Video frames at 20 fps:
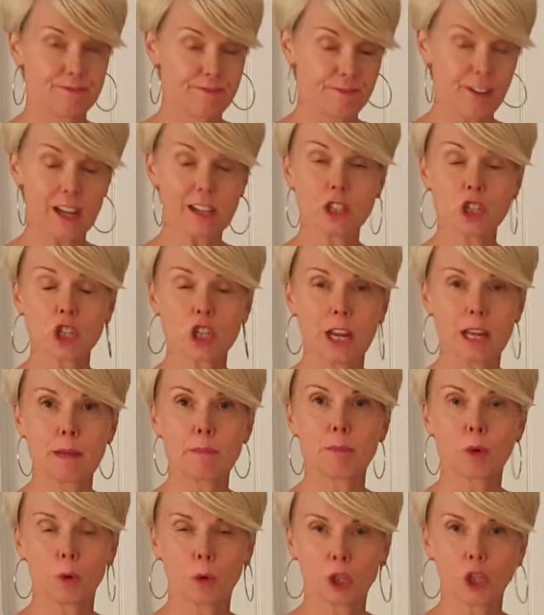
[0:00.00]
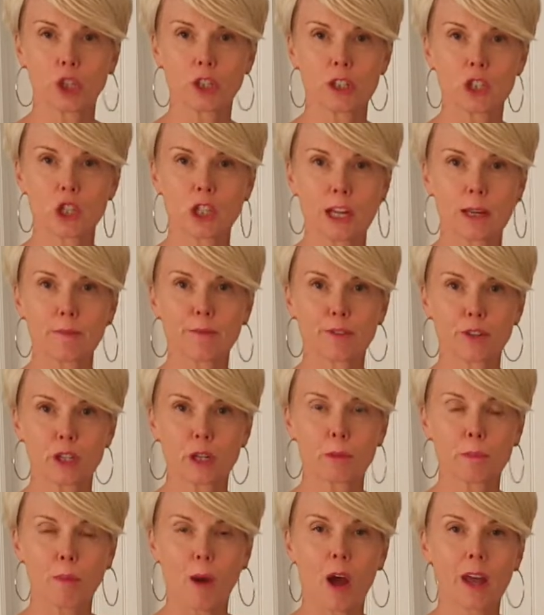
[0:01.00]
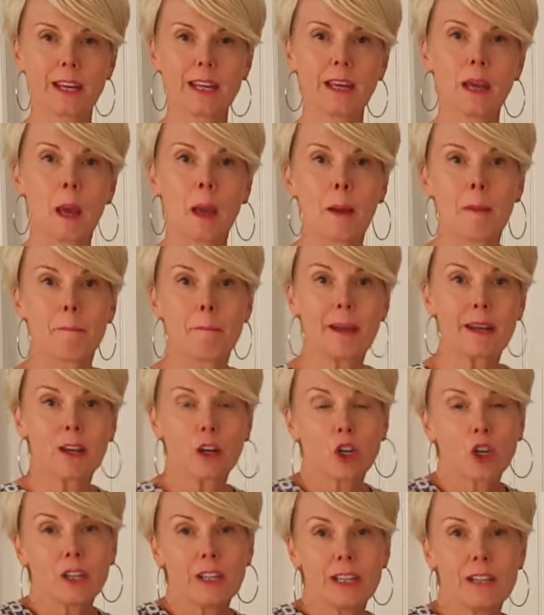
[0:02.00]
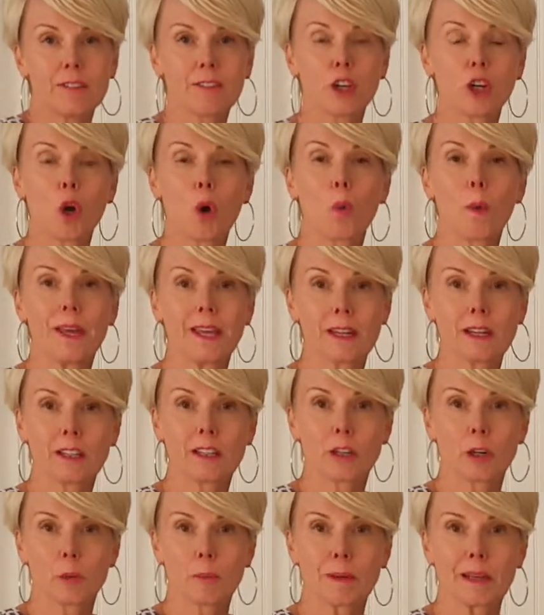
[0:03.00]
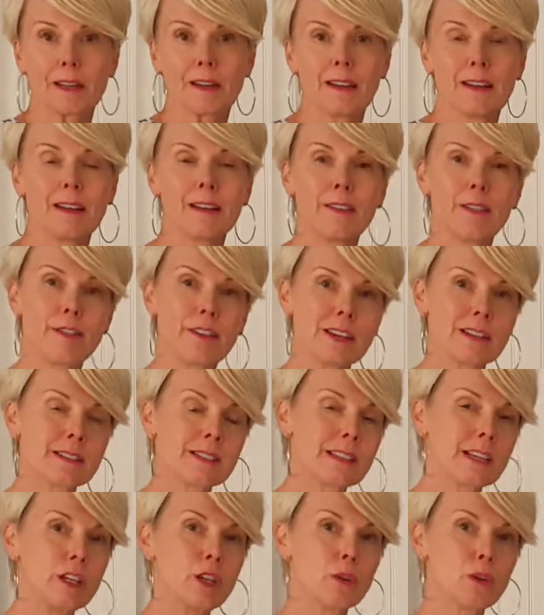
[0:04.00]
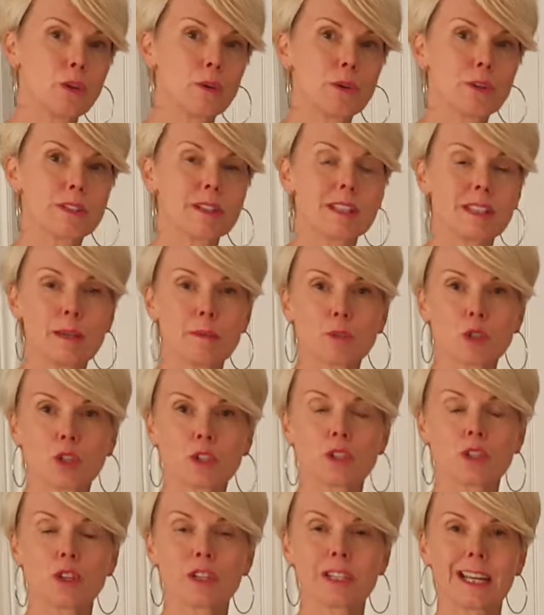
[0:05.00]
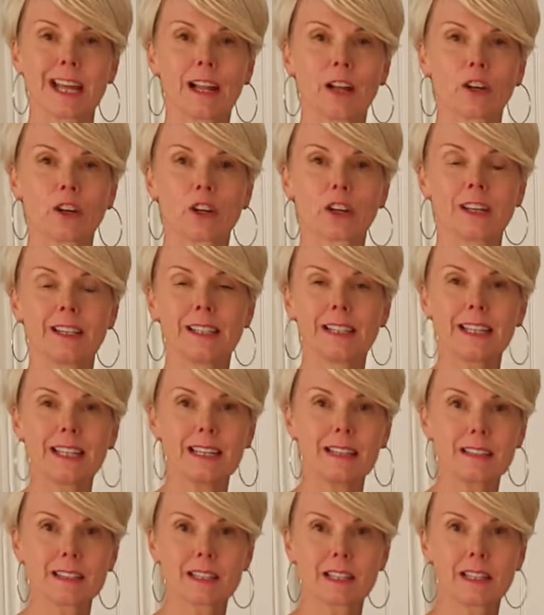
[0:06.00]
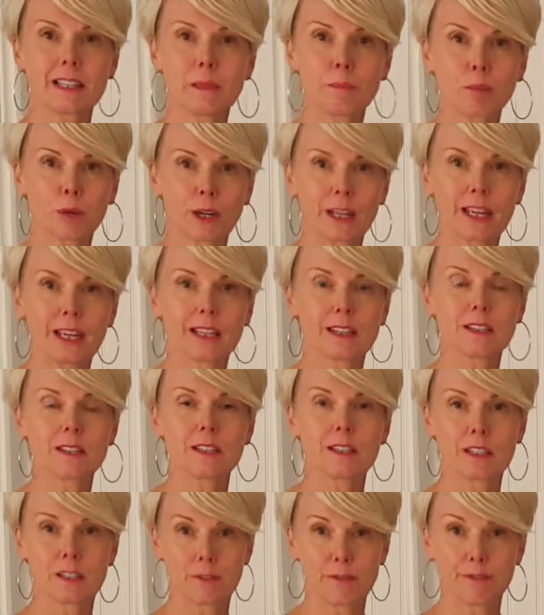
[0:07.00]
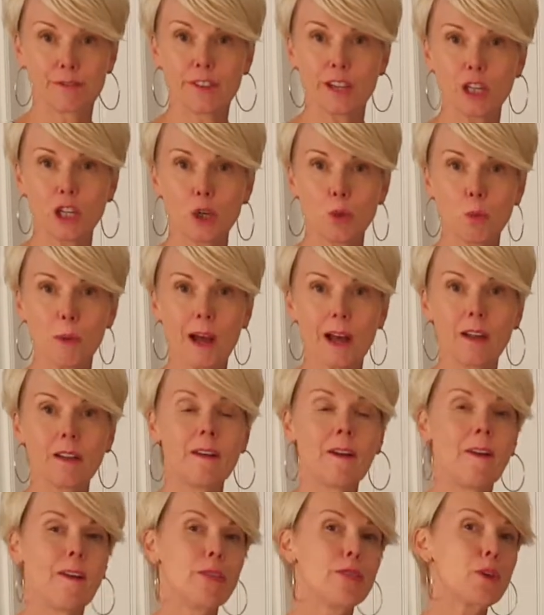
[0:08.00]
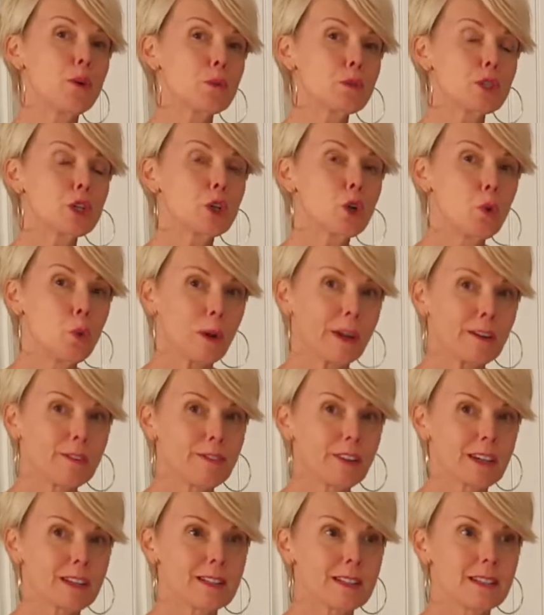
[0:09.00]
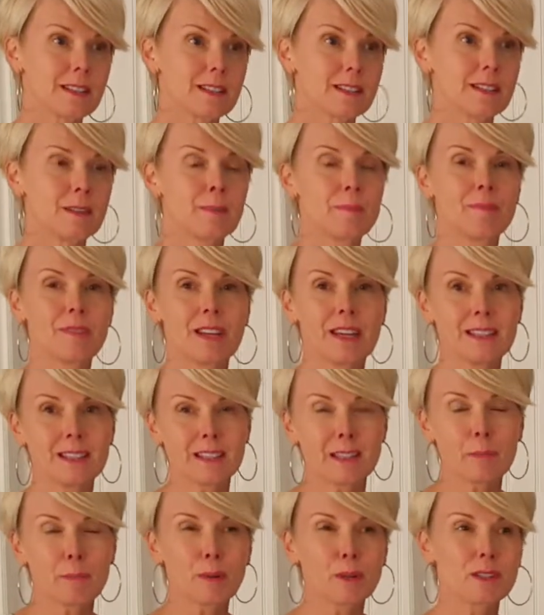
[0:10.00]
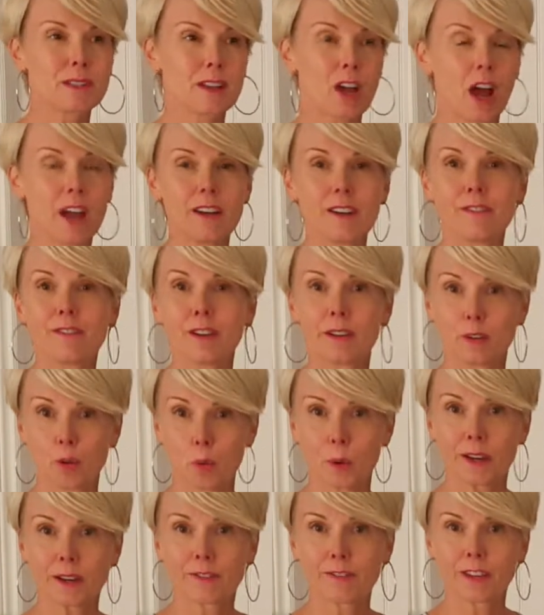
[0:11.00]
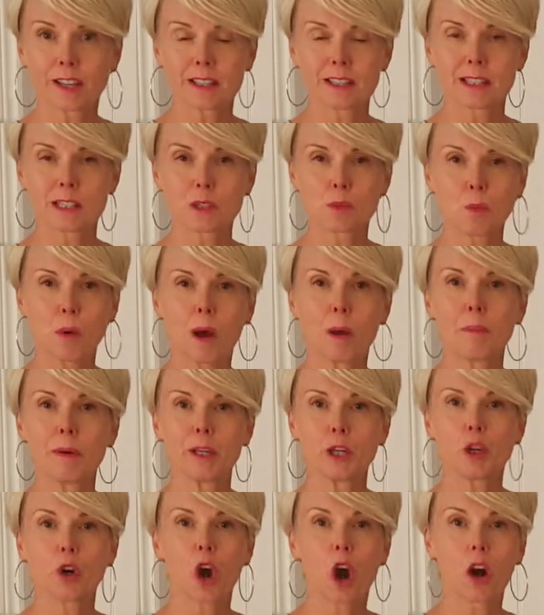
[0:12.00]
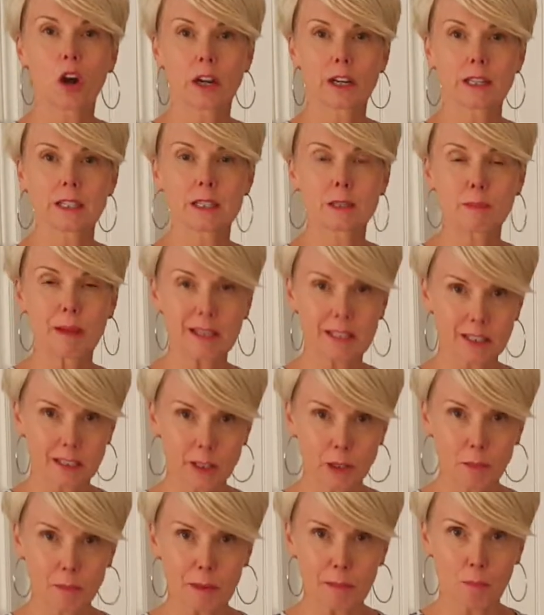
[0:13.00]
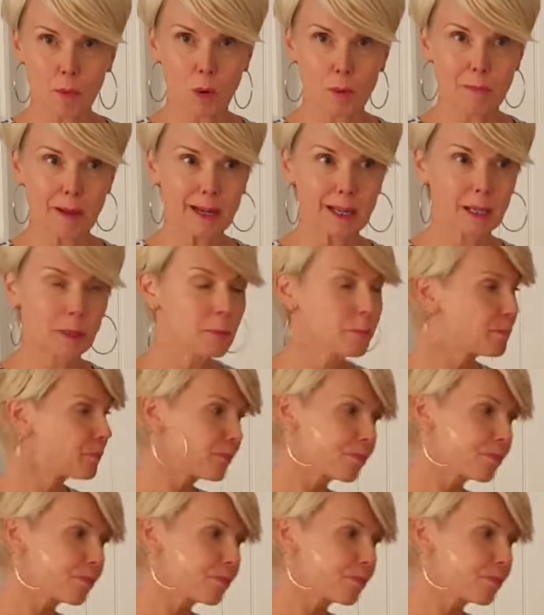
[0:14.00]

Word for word: fun shape or good shape for your body, but could even go in a little bit. Things that you know your seamstress or tailor could easily bring in to fit you well, those are quick fixes. A zipper is kind of a quick fix as well, but you are gonna spend a little bit more money.